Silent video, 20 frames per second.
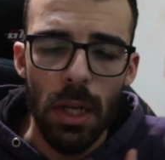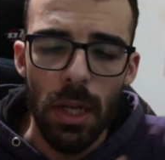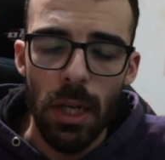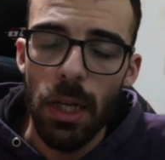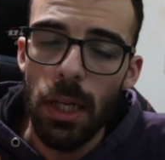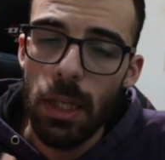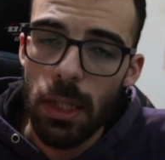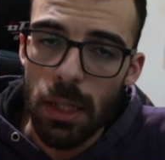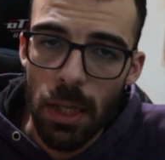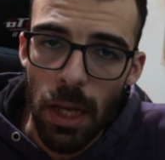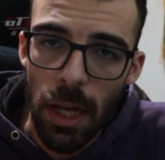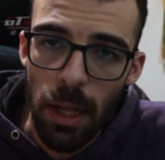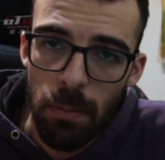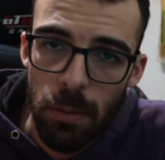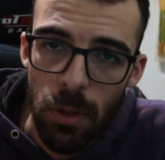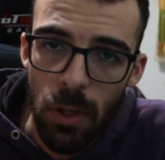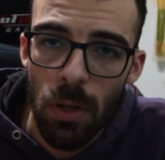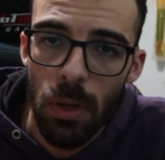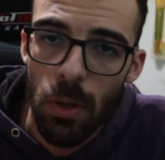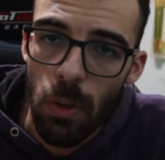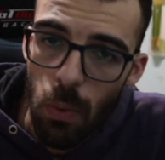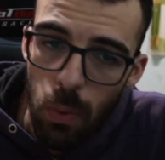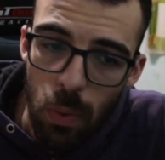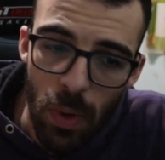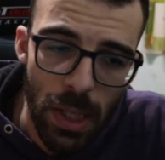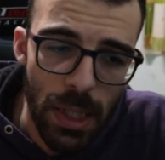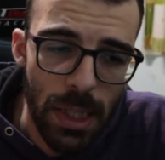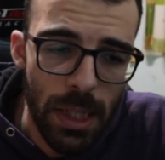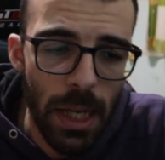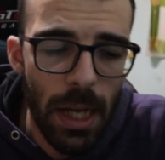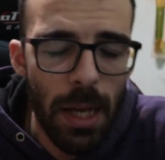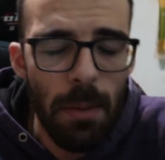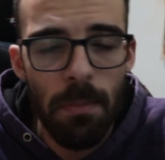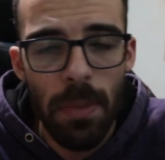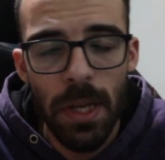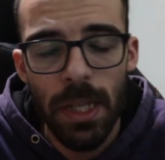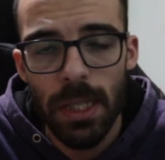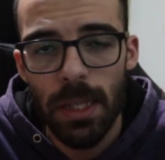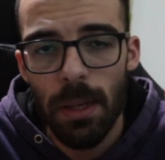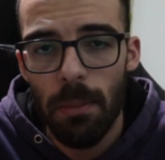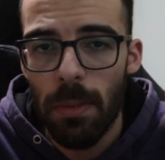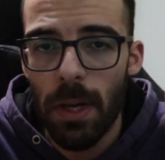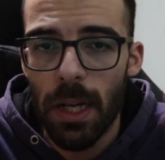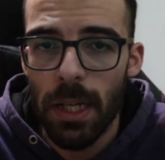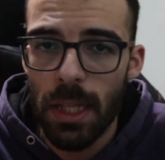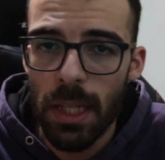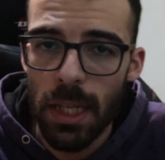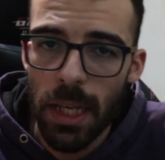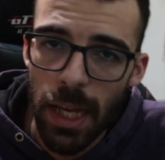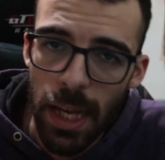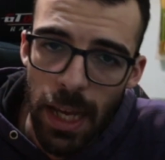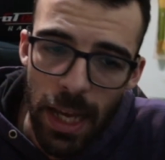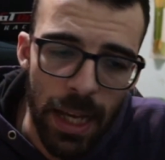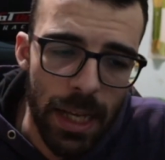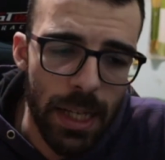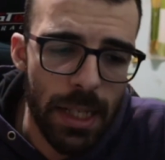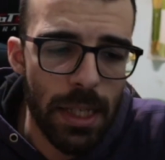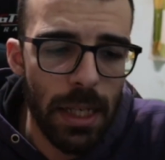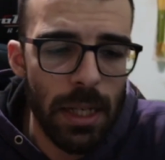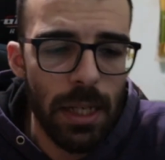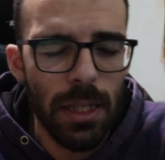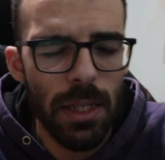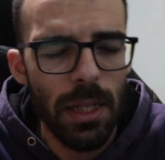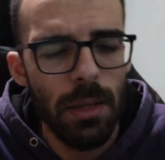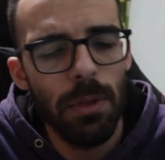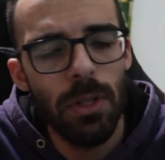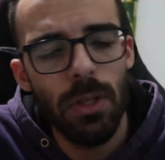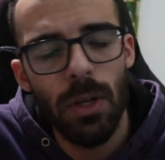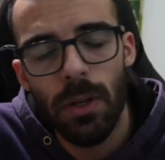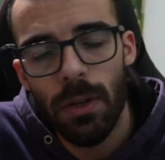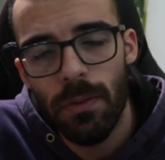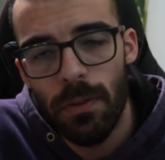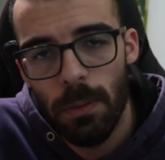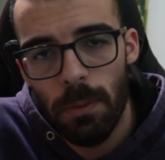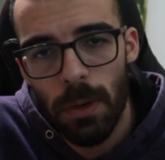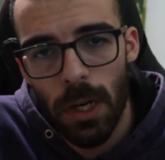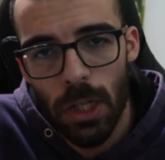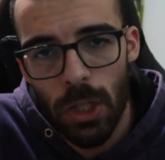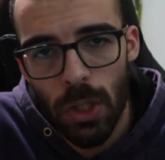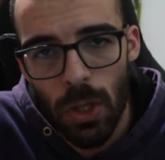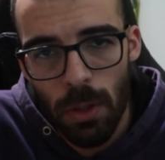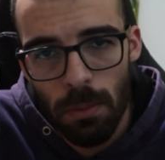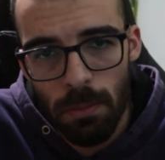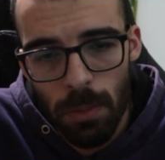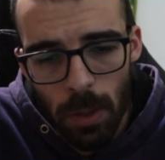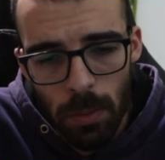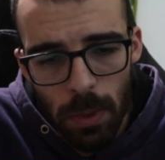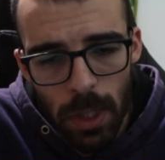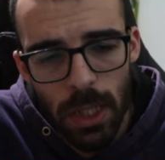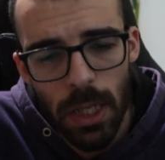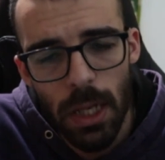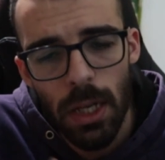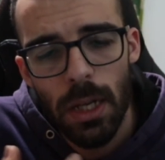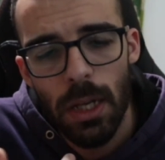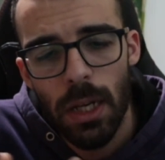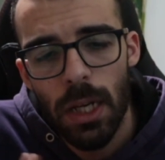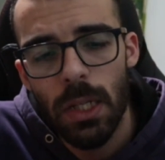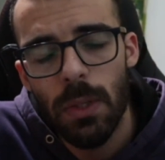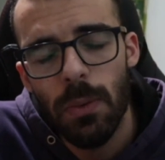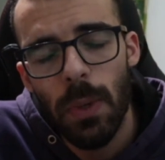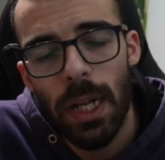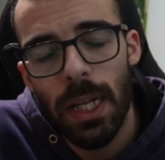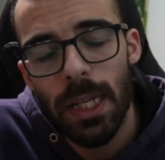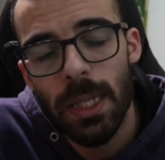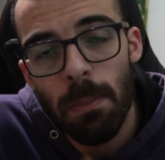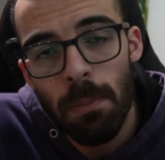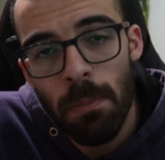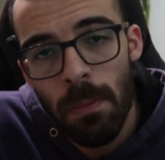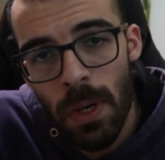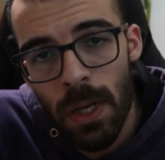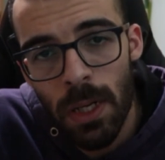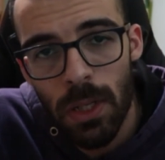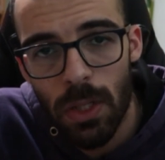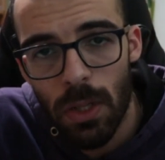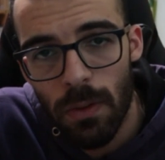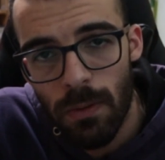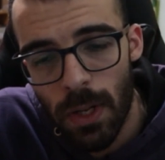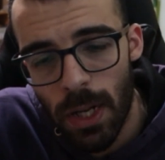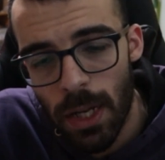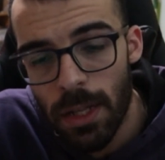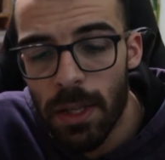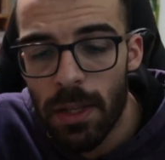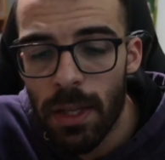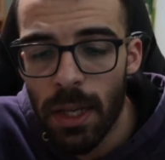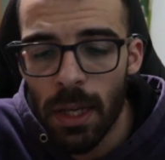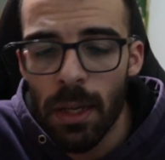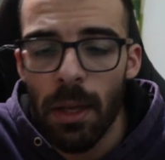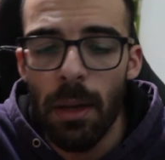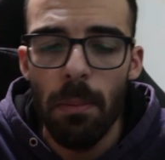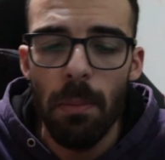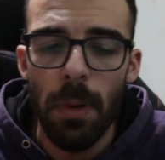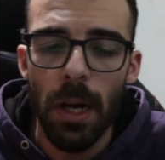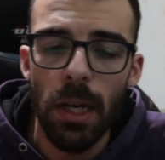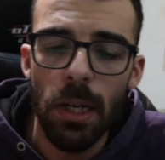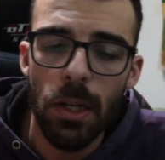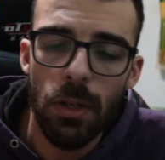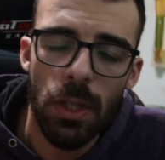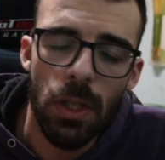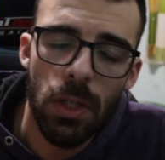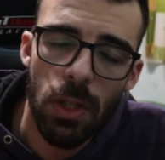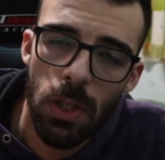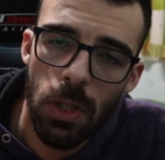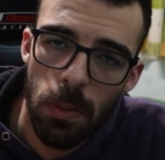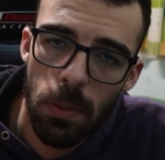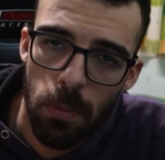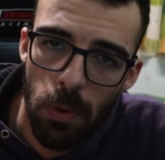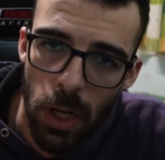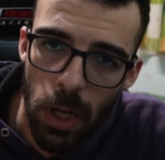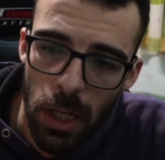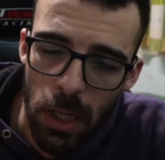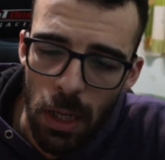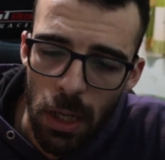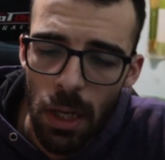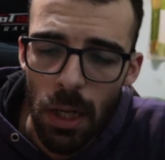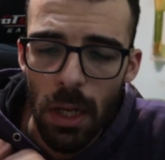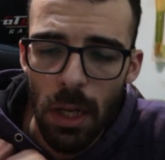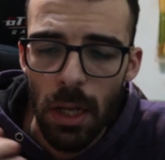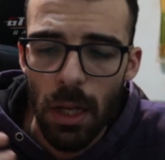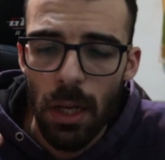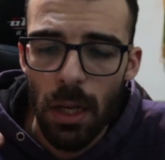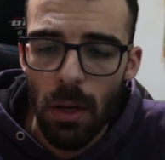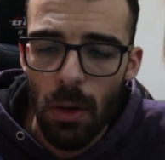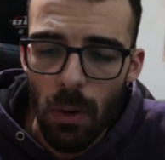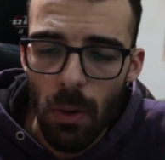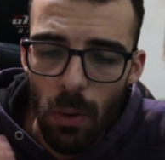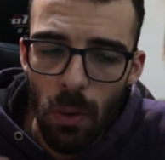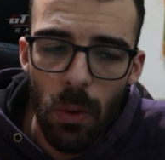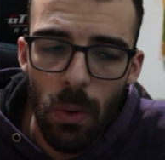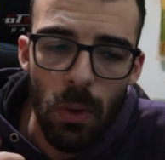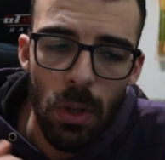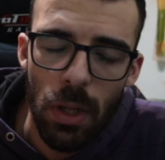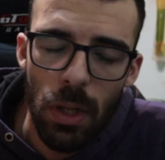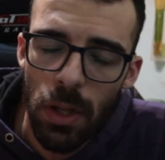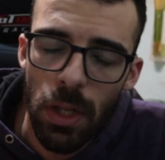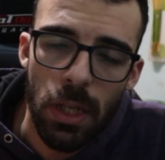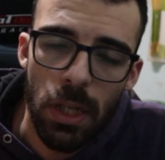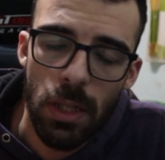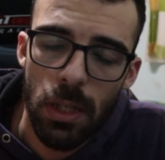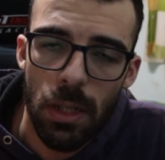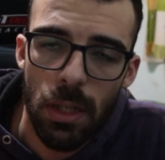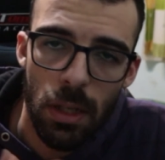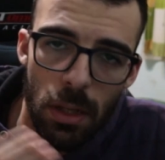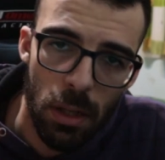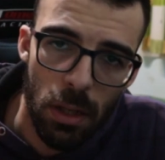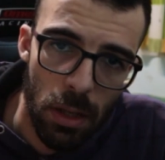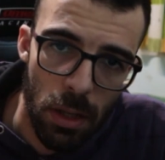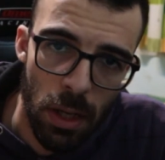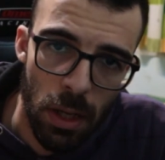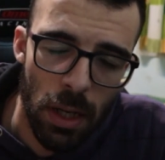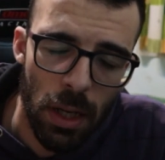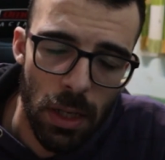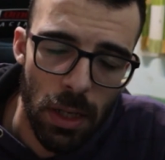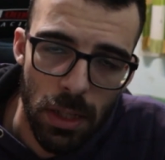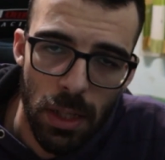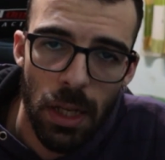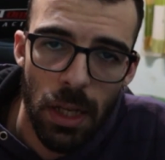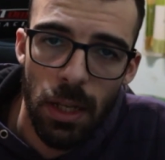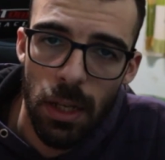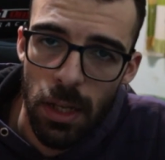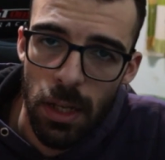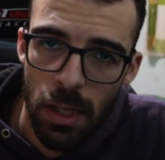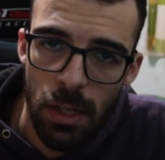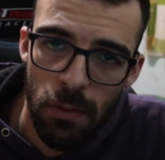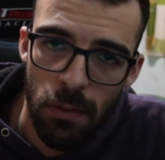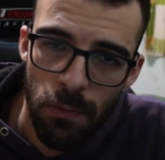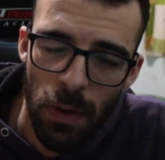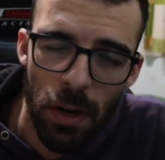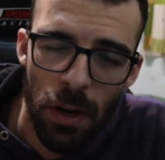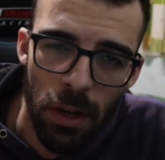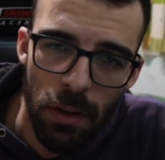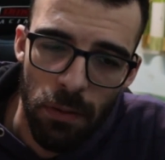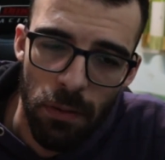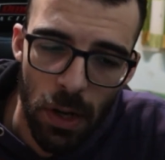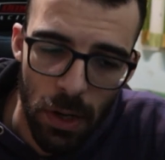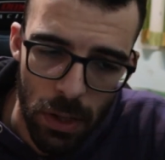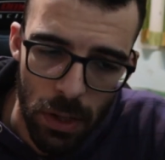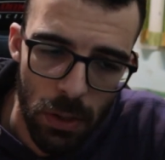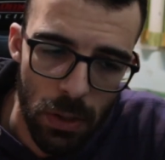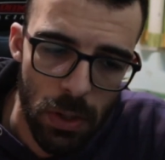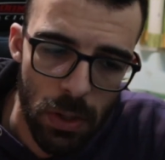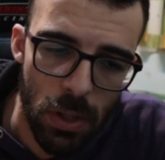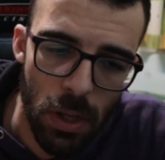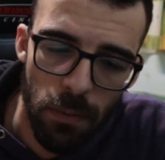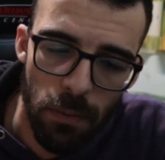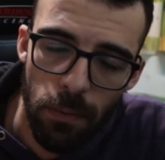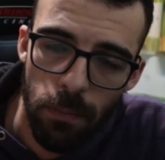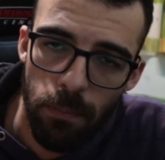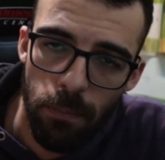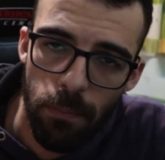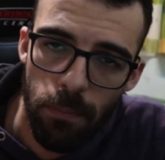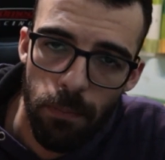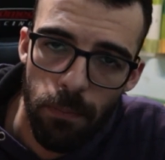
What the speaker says: He is helped quite a bit by the excellent cinematography by Sean Bobbitt, as well as masterful editing by Kristen Sprigg. All this, like I said, is very, very good stuff.